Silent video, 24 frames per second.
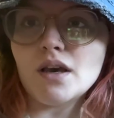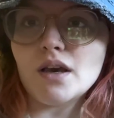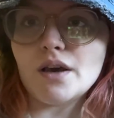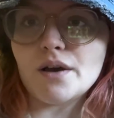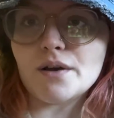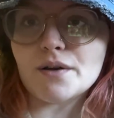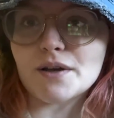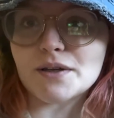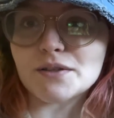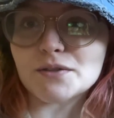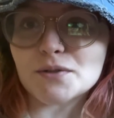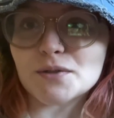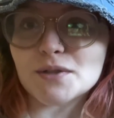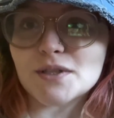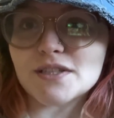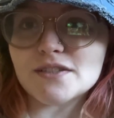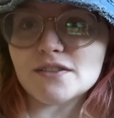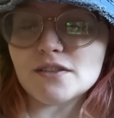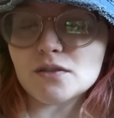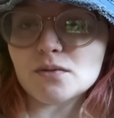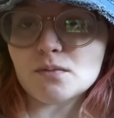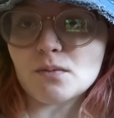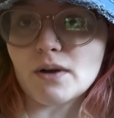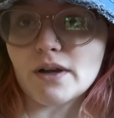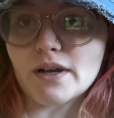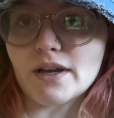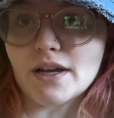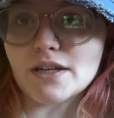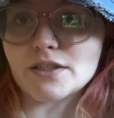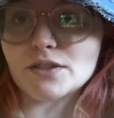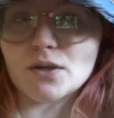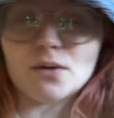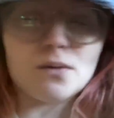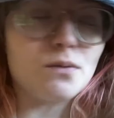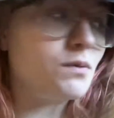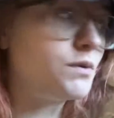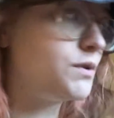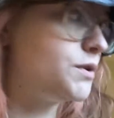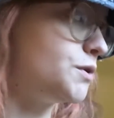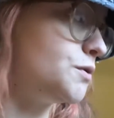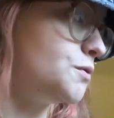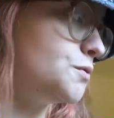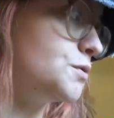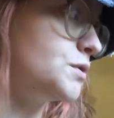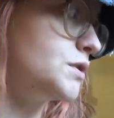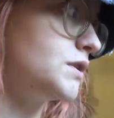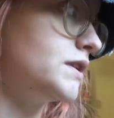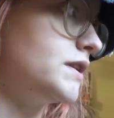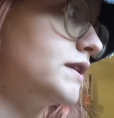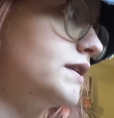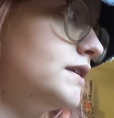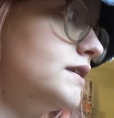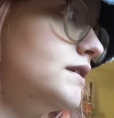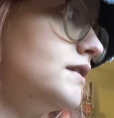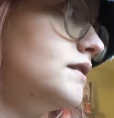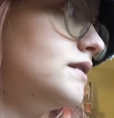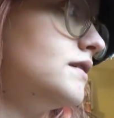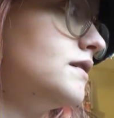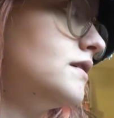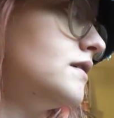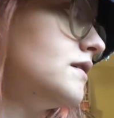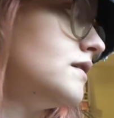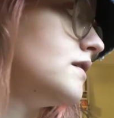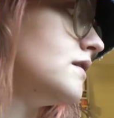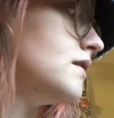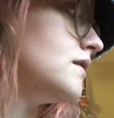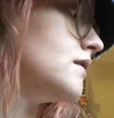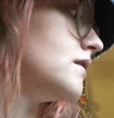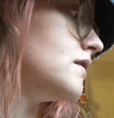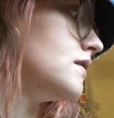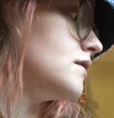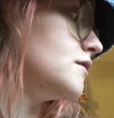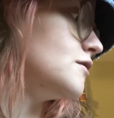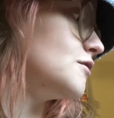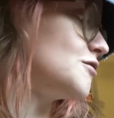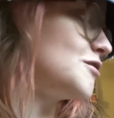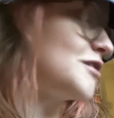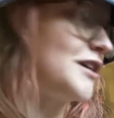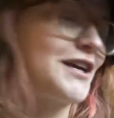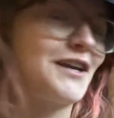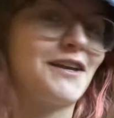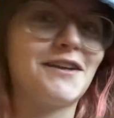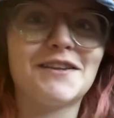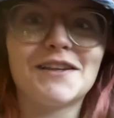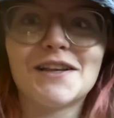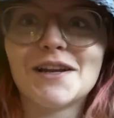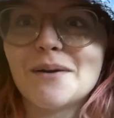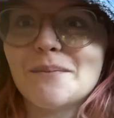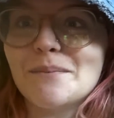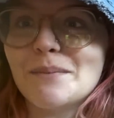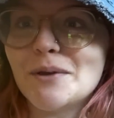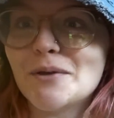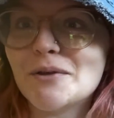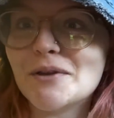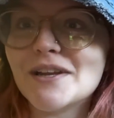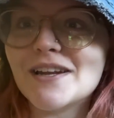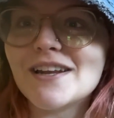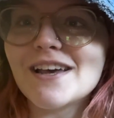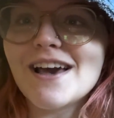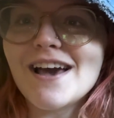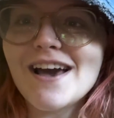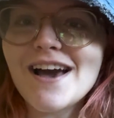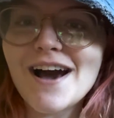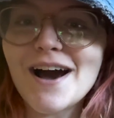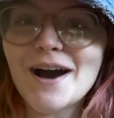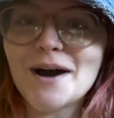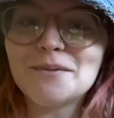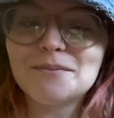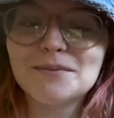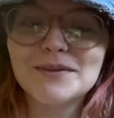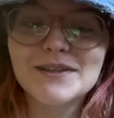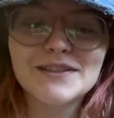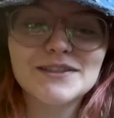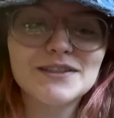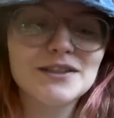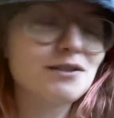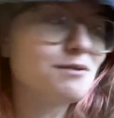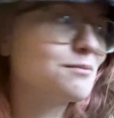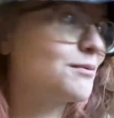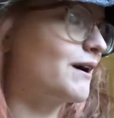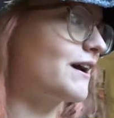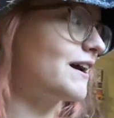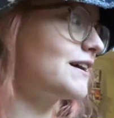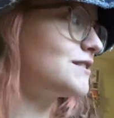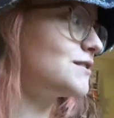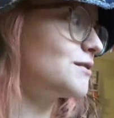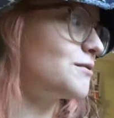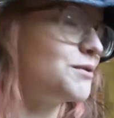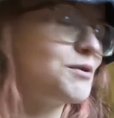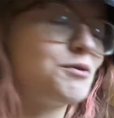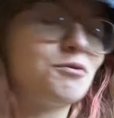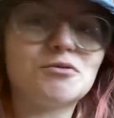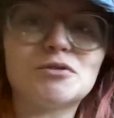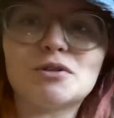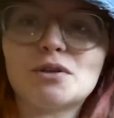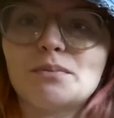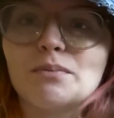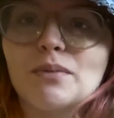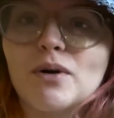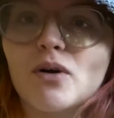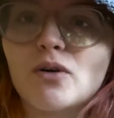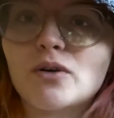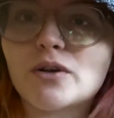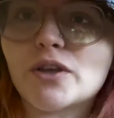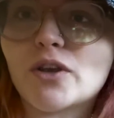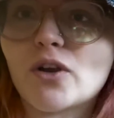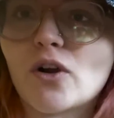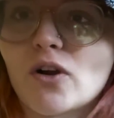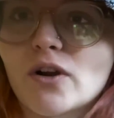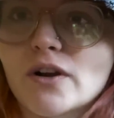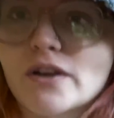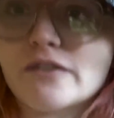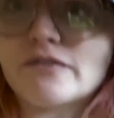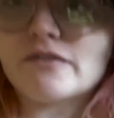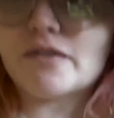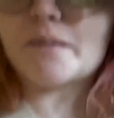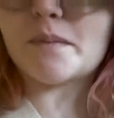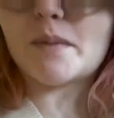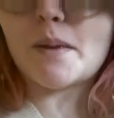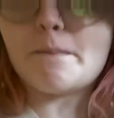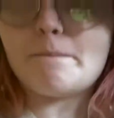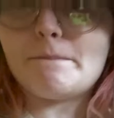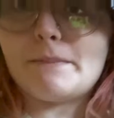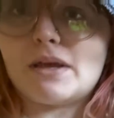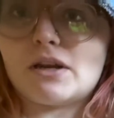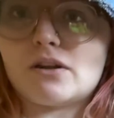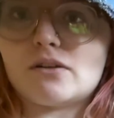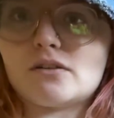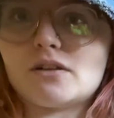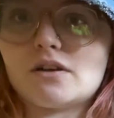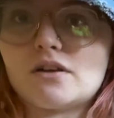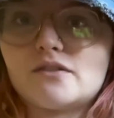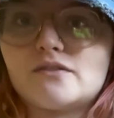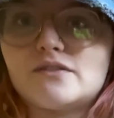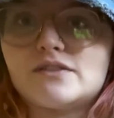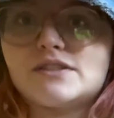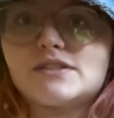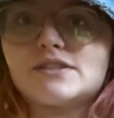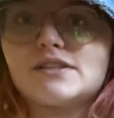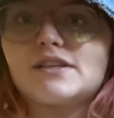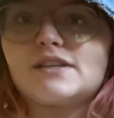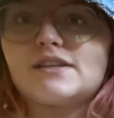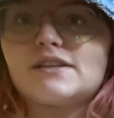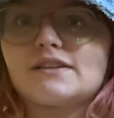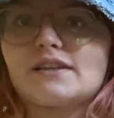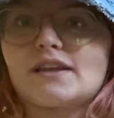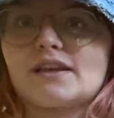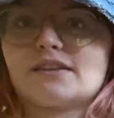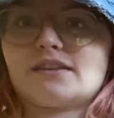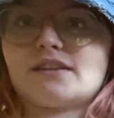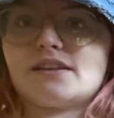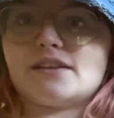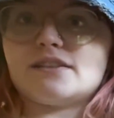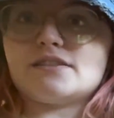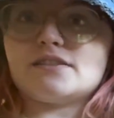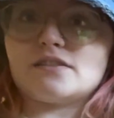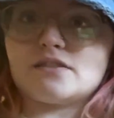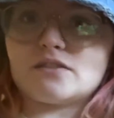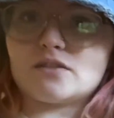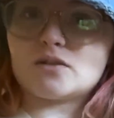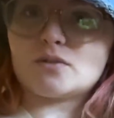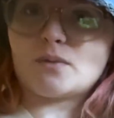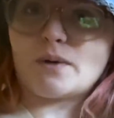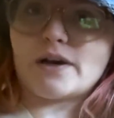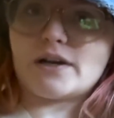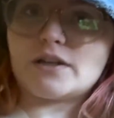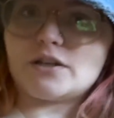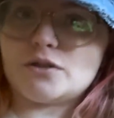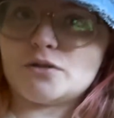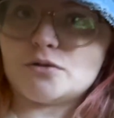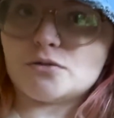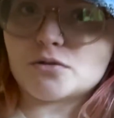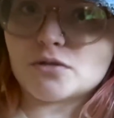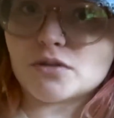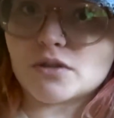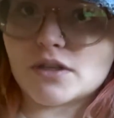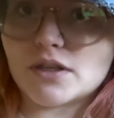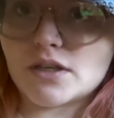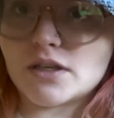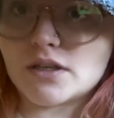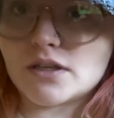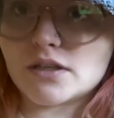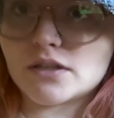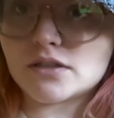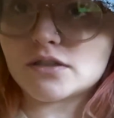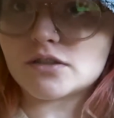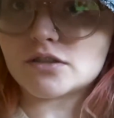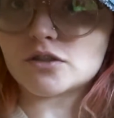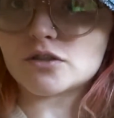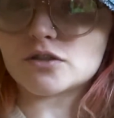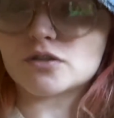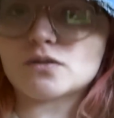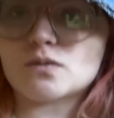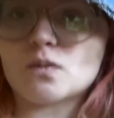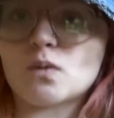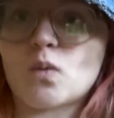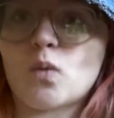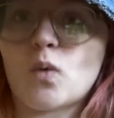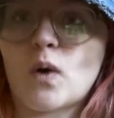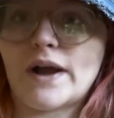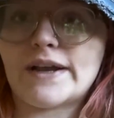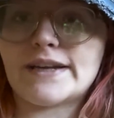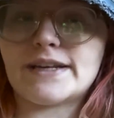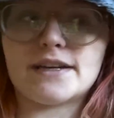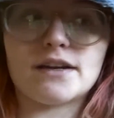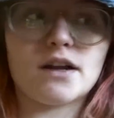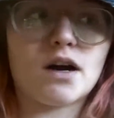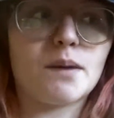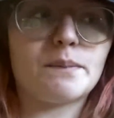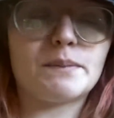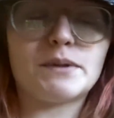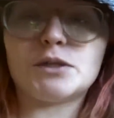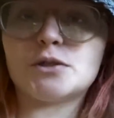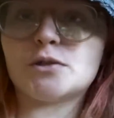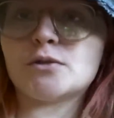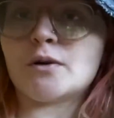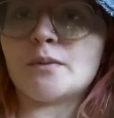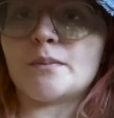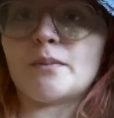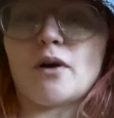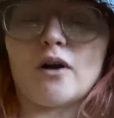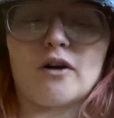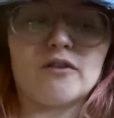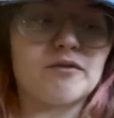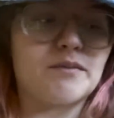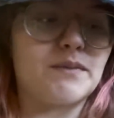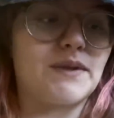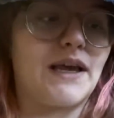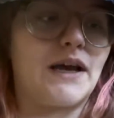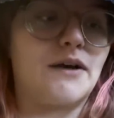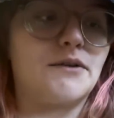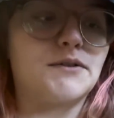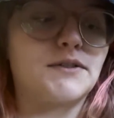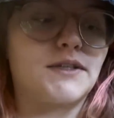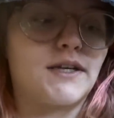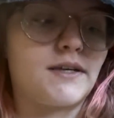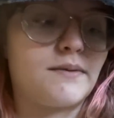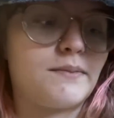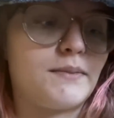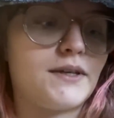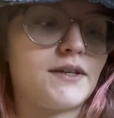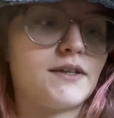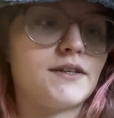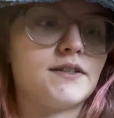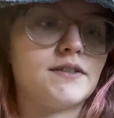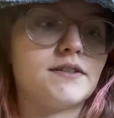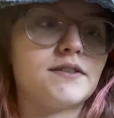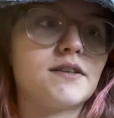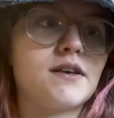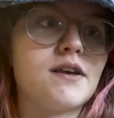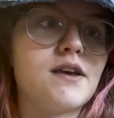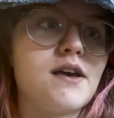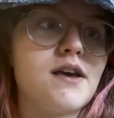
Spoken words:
Okay, so this is why I don't usually, just checking that I'm muted. This is why I don't usually pull yarn from the middle of a skein like this. This is why I'd usually just wind it up into a ball from the outside, because